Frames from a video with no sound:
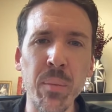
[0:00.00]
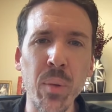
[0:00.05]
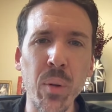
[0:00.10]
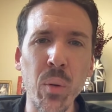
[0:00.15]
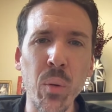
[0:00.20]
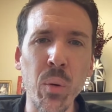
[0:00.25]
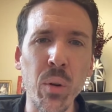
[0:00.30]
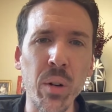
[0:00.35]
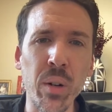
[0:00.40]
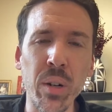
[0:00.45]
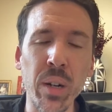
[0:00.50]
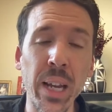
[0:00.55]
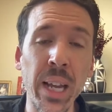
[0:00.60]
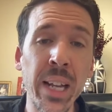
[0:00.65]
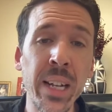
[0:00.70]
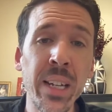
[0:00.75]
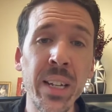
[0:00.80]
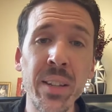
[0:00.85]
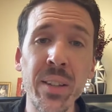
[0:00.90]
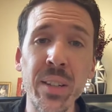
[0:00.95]
or
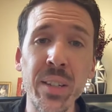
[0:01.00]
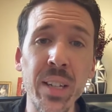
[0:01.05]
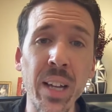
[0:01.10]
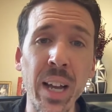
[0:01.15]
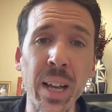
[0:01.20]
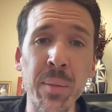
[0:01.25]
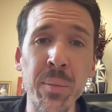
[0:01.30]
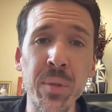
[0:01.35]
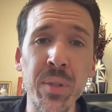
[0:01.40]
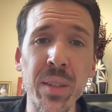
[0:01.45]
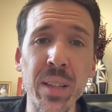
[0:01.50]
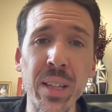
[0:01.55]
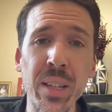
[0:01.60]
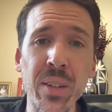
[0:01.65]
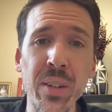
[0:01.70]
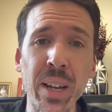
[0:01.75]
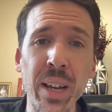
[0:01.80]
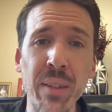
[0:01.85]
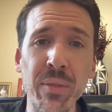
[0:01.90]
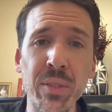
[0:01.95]
any of the times that
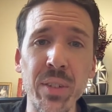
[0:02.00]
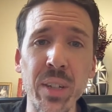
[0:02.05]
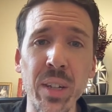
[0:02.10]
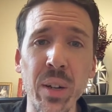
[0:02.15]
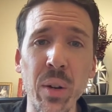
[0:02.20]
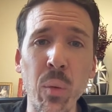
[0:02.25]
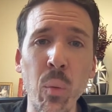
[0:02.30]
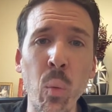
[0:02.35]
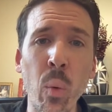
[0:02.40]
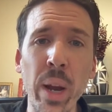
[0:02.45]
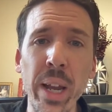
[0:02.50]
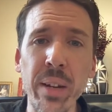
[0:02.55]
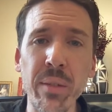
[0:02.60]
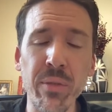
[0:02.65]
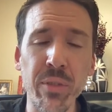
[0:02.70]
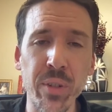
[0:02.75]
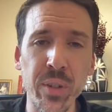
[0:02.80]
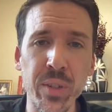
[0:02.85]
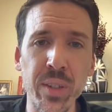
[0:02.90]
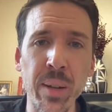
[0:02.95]
you have to
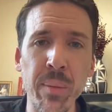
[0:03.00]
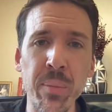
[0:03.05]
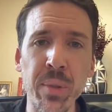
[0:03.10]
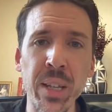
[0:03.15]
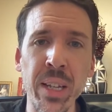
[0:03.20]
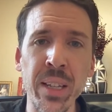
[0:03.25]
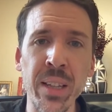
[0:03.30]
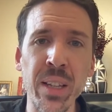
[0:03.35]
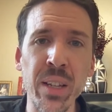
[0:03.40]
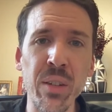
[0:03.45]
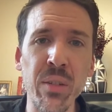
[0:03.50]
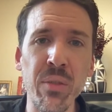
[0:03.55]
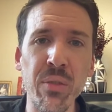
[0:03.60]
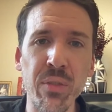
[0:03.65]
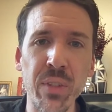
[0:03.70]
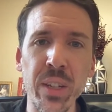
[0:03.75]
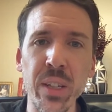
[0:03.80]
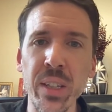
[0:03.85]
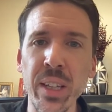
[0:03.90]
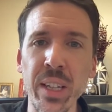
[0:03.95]
wait for something that you
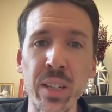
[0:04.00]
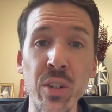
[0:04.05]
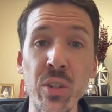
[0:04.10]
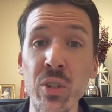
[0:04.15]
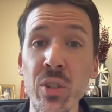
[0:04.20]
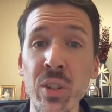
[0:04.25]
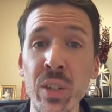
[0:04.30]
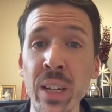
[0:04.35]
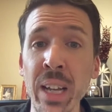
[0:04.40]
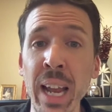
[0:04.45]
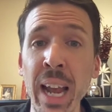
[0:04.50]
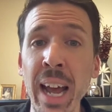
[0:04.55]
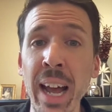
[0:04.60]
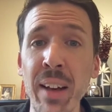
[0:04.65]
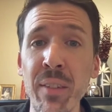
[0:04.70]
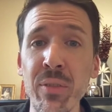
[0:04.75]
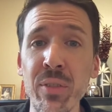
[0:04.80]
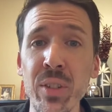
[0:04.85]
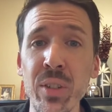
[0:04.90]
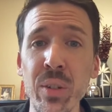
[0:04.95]
feel like you shouldn't
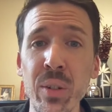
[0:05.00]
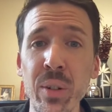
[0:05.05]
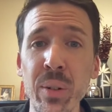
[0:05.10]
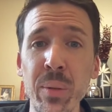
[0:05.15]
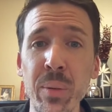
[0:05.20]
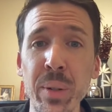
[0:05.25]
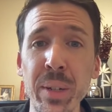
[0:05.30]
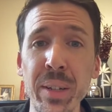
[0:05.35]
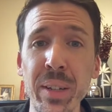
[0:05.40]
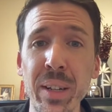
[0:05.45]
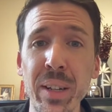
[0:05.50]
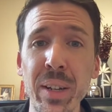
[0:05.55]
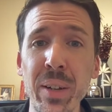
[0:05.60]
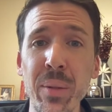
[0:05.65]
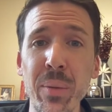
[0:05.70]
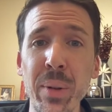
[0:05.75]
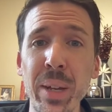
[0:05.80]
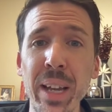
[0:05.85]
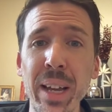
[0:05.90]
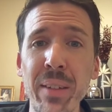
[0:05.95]
have to.
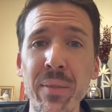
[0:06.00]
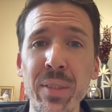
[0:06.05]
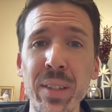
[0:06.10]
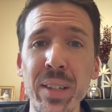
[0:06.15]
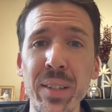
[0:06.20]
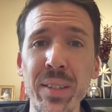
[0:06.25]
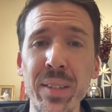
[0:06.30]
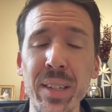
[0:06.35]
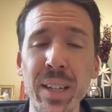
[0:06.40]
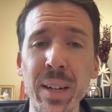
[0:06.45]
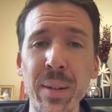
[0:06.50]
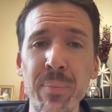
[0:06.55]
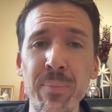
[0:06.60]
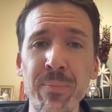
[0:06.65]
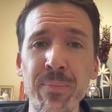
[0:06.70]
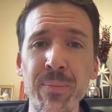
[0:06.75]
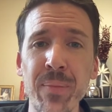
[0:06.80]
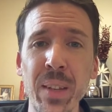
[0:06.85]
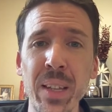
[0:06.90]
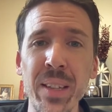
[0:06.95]
We have this
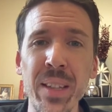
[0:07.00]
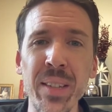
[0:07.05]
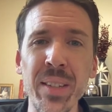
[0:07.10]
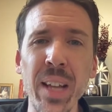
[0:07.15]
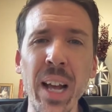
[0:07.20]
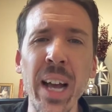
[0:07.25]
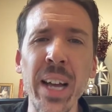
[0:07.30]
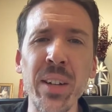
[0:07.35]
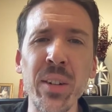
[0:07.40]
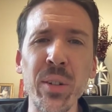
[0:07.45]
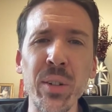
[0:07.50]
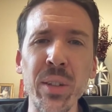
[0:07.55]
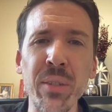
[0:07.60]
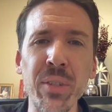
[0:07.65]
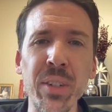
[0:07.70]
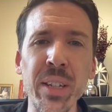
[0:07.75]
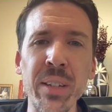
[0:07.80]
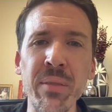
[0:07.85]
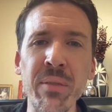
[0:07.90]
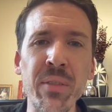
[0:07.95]
idol
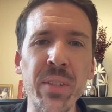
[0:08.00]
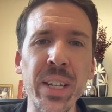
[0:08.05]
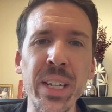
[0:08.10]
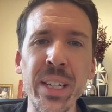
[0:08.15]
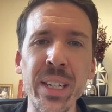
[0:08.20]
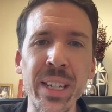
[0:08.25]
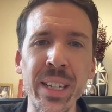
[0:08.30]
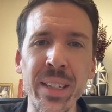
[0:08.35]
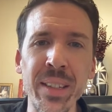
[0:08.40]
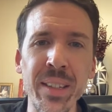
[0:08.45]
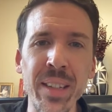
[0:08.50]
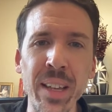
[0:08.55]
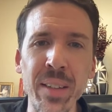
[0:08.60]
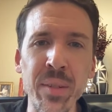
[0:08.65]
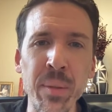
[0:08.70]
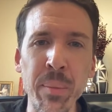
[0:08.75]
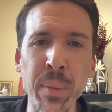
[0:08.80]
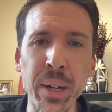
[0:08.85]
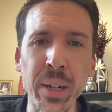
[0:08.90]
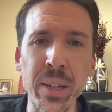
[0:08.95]
of convenience
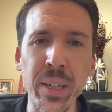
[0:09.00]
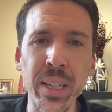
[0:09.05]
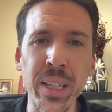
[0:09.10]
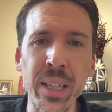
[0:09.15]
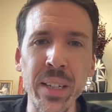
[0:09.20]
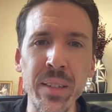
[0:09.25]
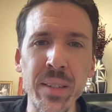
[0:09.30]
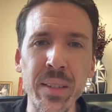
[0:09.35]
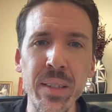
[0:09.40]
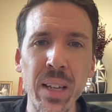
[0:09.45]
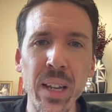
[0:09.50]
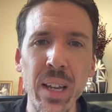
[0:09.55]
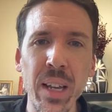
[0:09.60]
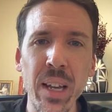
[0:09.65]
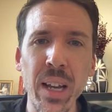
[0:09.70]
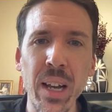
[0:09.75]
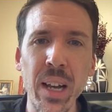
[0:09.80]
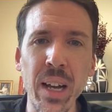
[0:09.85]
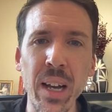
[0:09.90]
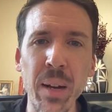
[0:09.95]
as Americans,
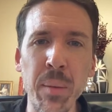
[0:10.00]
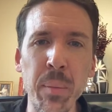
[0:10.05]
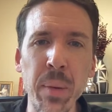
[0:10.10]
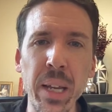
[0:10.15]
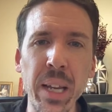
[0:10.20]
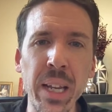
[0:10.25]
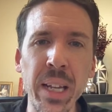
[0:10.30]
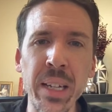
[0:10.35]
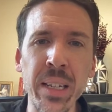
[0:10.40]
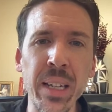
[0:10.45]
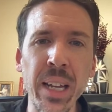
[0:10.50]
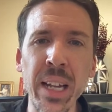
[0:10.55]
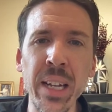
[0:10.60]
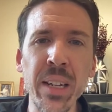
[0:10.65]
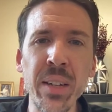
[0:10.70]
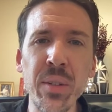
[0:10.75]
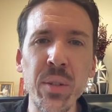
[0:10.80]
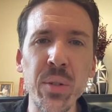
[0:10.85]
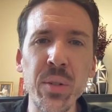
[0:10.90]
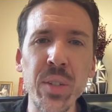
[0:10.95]
and
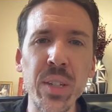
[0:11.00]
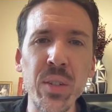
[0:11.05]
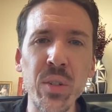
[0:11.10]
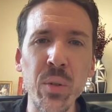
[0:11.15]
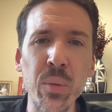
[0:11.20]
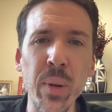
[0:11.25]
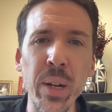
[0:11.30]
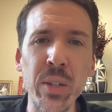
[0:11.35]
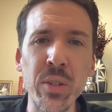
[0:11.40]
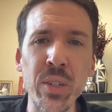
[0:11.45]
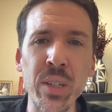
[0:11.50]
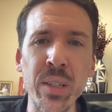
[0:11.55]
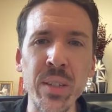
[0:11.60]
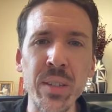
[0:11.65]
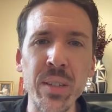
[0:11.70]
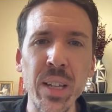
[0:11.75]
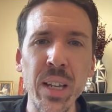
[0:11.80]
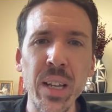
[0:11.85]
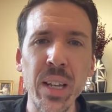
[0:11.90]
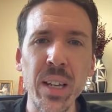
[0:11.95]
any of those
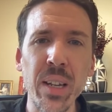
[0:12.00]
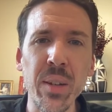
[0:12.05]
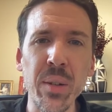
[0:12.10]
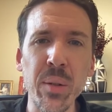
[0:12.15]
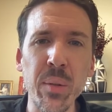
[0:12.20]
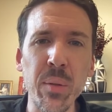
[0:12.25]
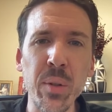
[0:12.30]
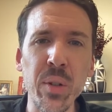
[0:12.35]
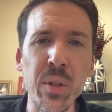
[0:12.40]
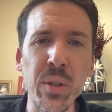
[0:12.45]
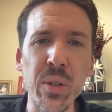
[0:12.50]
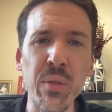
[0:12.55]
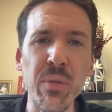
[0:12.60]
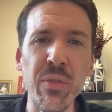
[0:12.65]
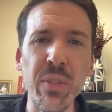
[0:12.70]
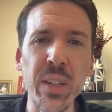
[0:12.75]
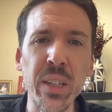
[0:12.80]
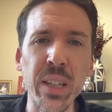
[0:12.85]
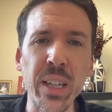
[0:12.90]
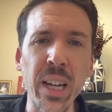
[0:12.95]
situations, you
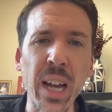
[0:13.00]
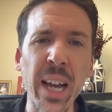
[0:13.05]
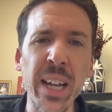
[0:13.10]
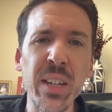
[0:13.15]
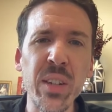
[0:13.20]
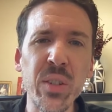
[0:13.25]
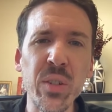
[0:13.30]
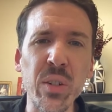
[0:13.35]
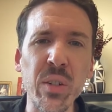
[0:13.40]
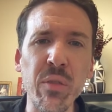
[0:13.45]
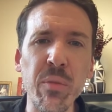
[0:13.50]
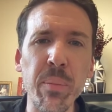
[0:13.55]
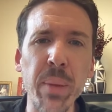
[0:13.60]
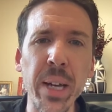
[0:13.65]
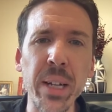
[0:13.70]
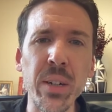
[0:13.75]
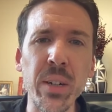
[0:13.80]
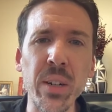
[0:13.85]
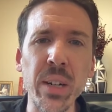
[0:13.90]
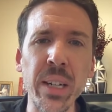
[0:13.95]
feel like I deserve
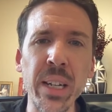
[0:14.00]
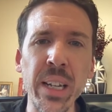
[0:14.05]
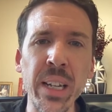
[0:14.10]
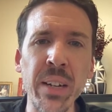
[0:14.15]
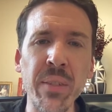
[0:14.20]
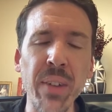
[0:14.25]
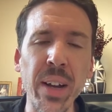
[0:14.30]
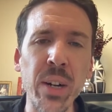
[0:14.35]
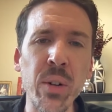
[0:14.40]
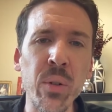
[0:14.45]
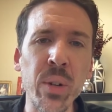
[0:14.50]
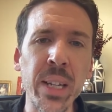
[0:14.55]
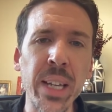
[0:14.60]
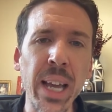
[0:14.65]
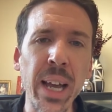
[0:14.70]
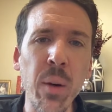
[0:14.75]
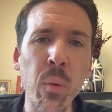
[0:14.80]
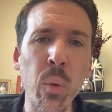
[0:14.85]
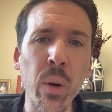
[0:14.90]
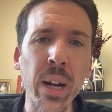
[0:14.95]
better, and if I don't
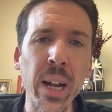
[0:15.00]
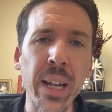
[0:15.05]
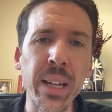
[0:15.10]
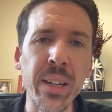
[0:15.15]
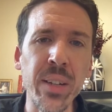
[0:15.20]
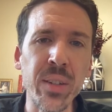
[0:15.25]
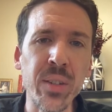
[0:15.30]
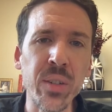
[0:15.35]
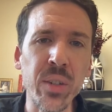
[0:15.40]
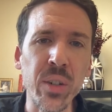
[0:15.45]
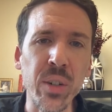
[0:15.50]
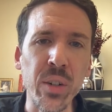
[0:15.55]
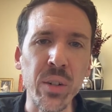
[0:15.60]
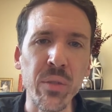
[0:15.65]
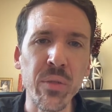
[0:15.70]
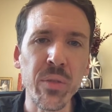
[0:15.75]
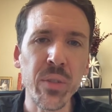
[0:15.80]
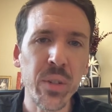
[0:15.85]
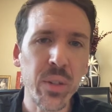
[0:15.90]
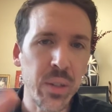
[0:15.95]
get what I
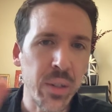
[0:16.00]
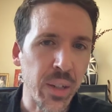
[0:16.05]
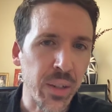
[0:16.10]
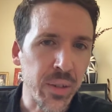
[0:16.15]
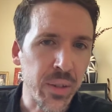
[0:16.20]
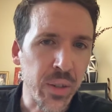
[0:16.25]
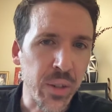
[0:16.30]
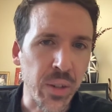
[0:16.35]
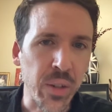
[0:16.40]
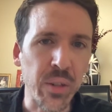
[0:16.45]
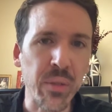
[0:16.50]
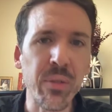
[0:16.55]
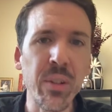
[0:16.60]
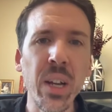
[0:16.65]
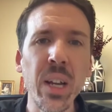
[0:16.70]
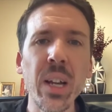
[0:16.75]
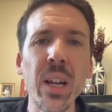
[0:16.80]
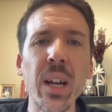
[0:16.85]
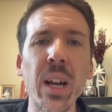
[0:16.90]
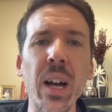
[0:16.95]
deserve,
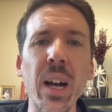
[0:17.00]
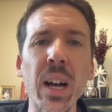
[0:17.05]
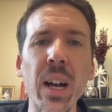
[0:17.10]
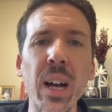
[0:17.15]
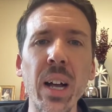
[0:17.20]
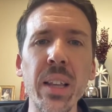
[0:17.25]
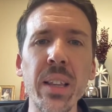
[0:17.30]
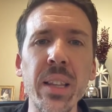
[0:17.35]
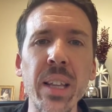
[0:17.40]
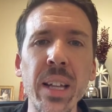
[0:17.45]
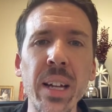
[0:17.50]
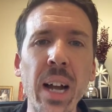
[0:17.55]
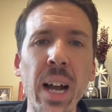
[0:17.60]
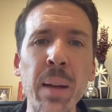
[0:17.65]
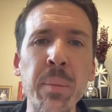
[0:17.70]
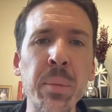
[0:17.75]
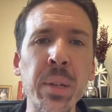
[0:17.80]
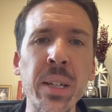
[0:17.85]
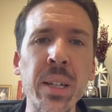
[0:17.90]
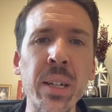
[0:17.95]
then
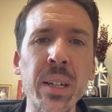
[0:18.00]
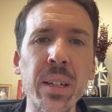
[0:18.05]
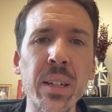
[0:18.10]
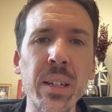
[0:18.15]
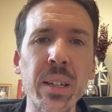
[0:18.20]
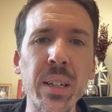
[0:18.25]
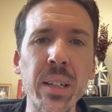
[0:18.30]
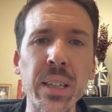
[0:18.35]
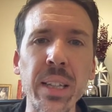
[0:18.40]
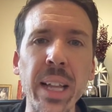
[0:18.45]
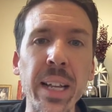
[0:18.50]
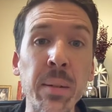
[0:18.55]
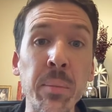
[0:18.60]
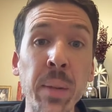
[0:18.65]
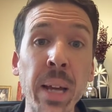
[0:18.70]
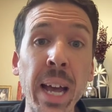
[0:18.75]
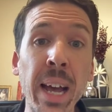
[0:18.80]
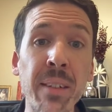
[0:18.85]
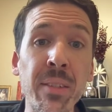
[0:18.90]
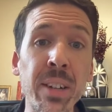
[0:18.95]
I'm going to let
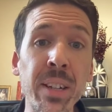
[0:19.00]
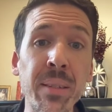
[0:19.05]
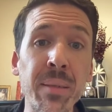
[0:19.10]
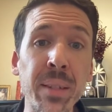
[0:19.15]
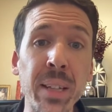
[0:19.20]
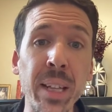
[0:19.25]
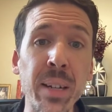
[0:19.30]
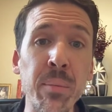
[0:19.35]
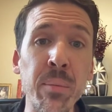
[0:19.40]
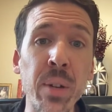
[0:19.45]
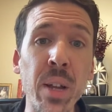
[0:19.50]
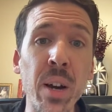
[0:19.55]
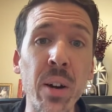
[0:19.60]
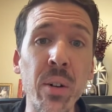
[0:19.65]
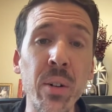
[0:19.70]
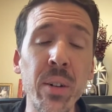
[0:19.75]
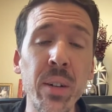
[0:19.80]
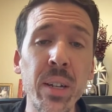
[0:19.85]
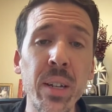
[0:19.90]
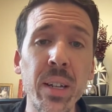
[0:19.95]
them have it and let them
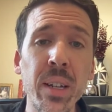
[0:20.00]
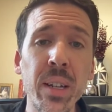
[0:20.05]
know.